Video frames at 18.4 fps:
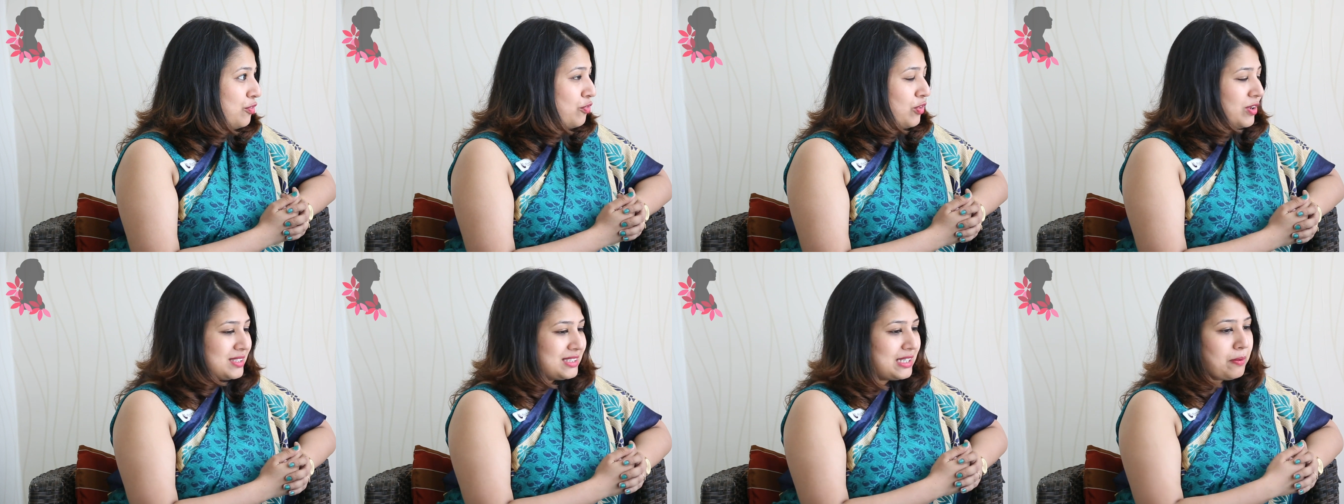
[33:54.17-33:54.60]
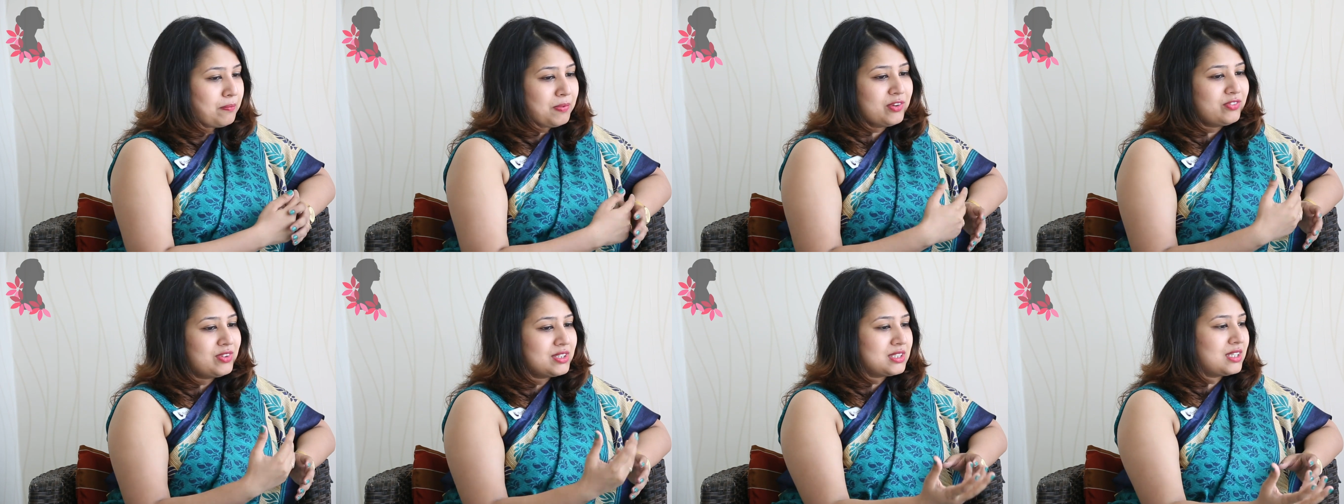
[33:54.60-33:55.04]
For
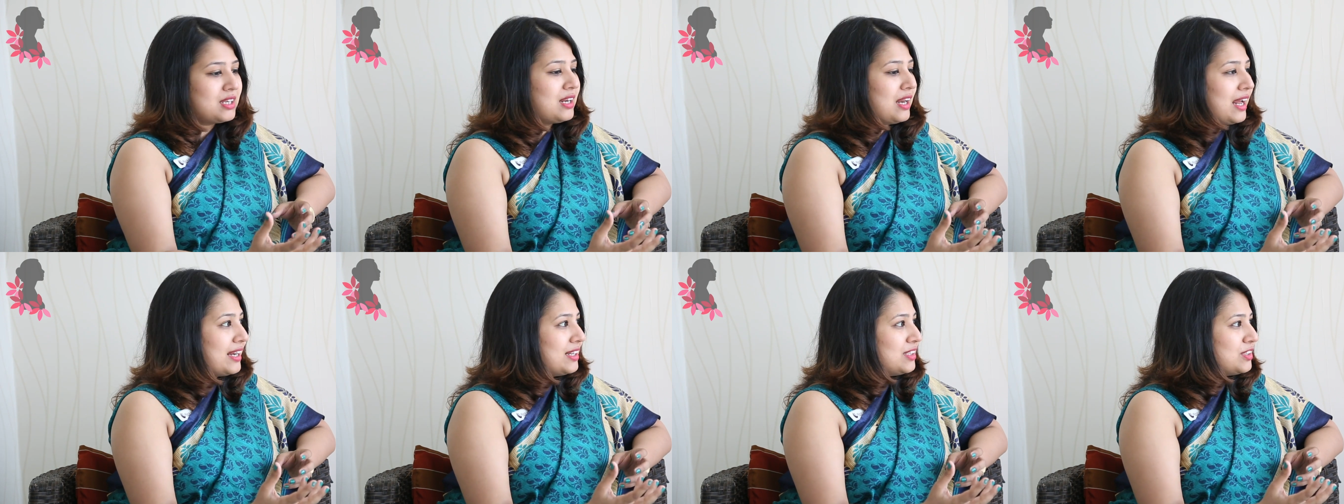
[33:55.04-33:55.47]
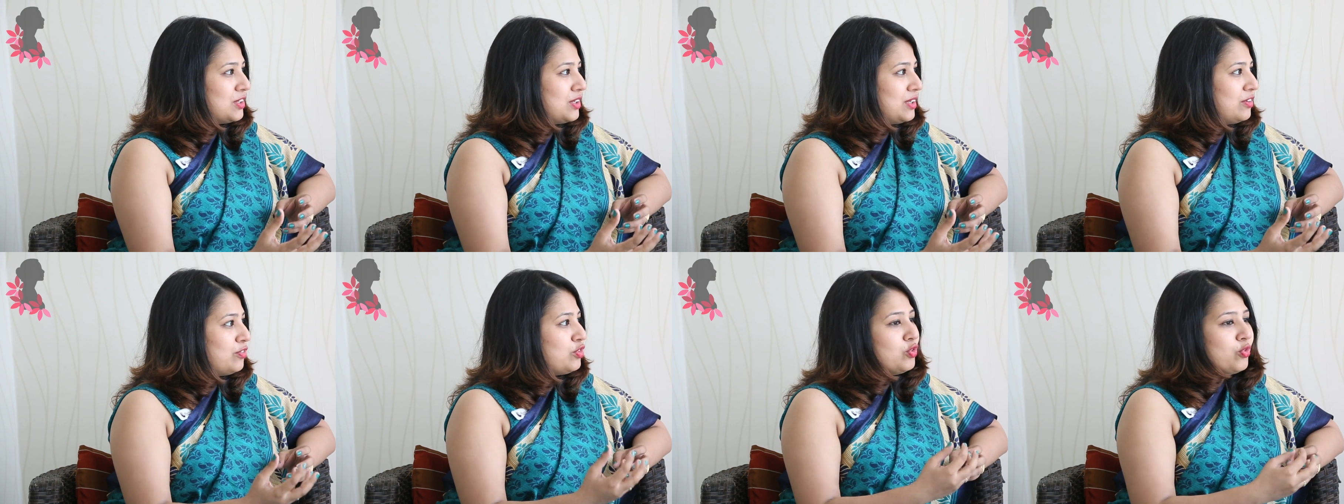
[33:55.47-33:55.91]
example, if there's a client,
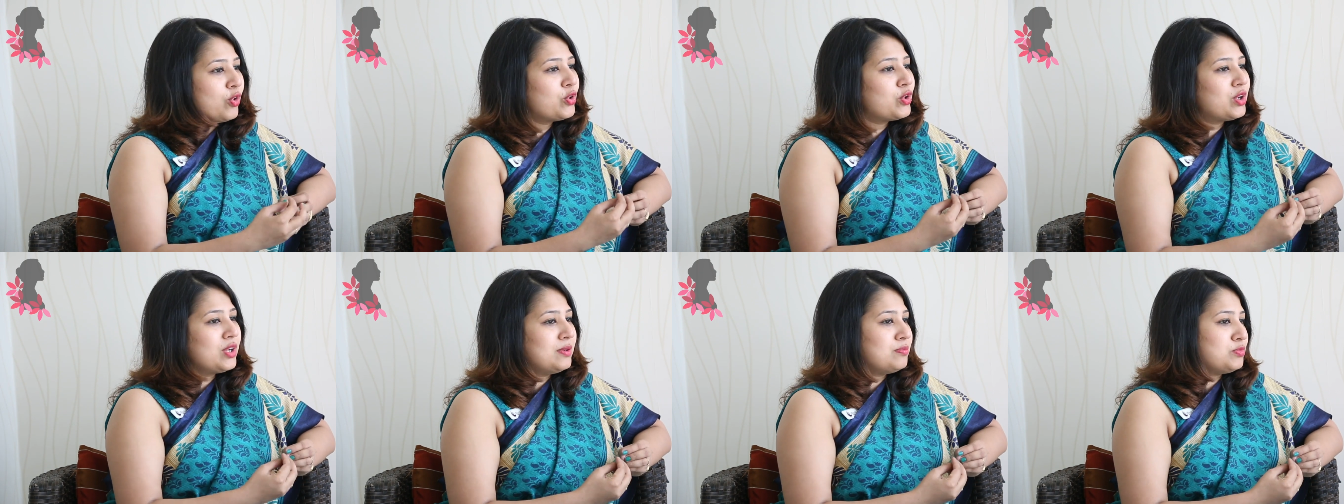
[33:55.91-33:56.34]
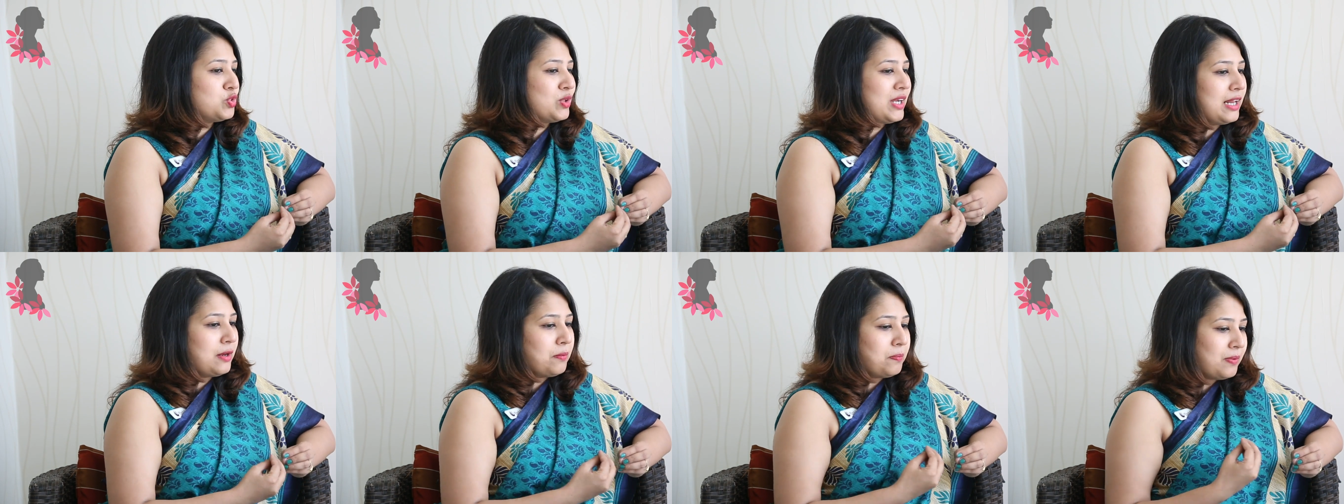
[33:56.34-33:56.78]
if you want him
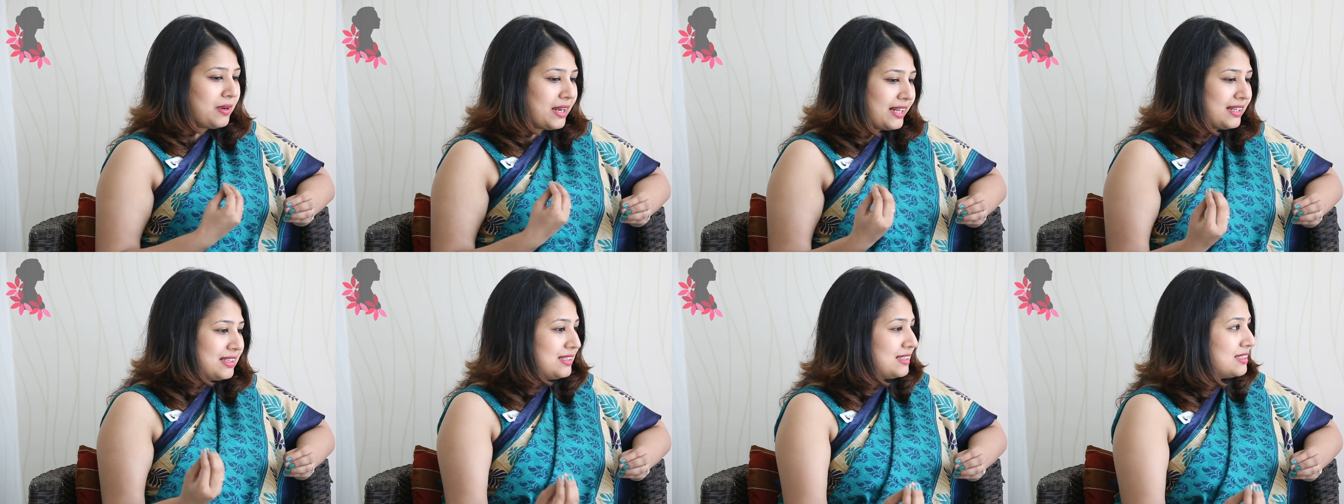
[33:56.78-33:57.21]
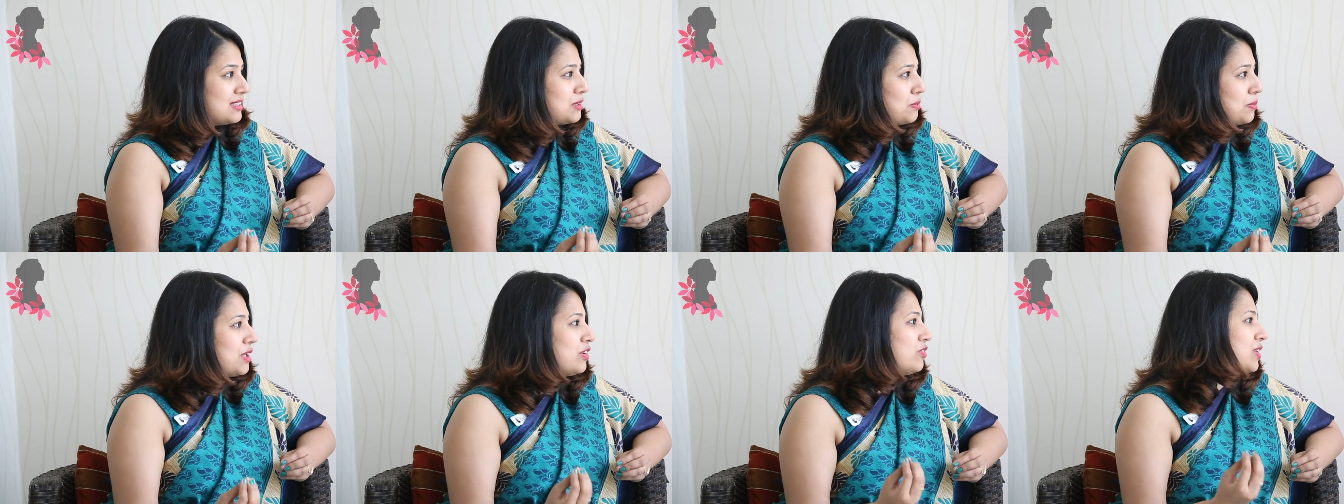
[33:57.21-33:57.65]
to help like
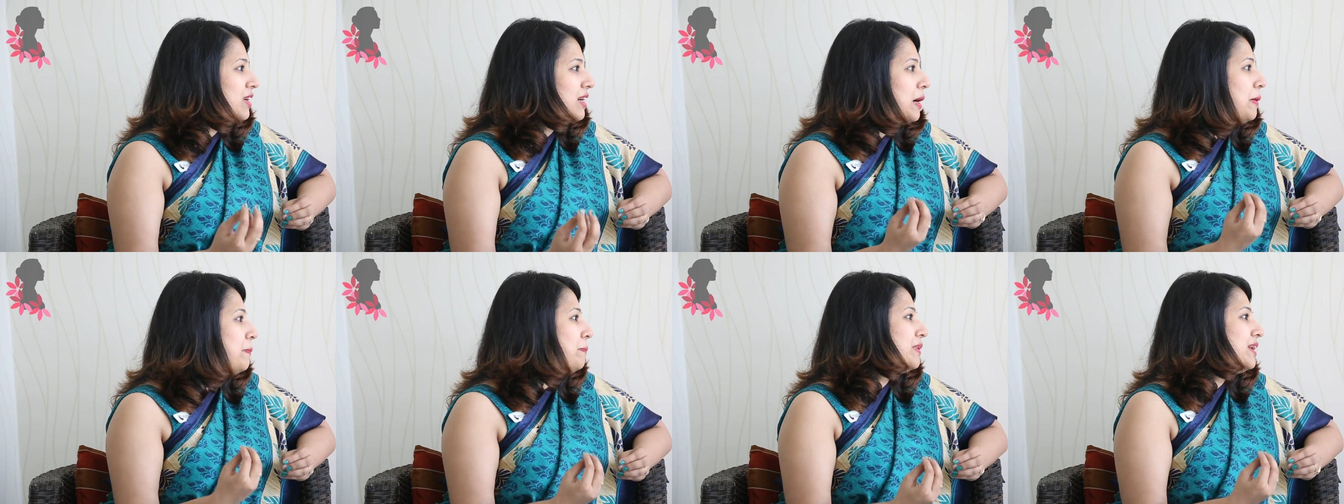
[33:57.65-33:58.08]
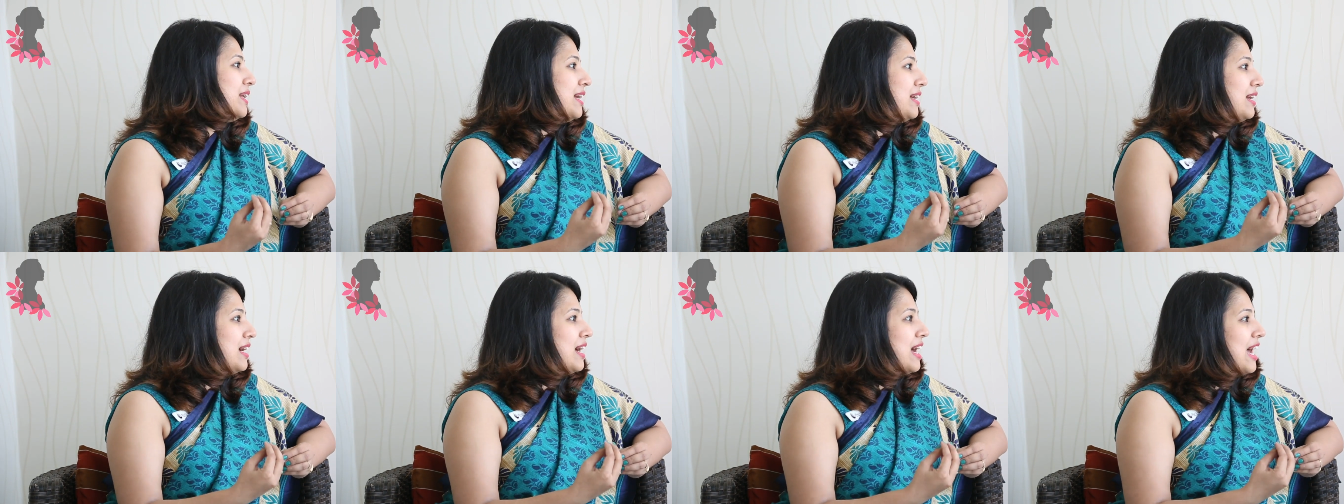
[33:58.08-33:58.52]
this, but if the
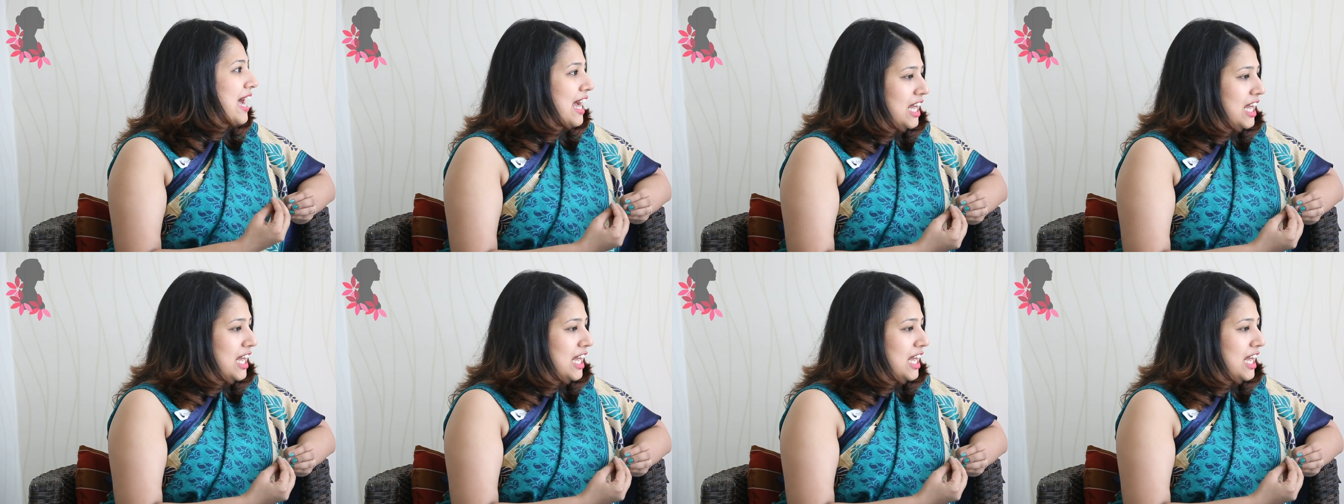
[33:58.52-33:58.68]
company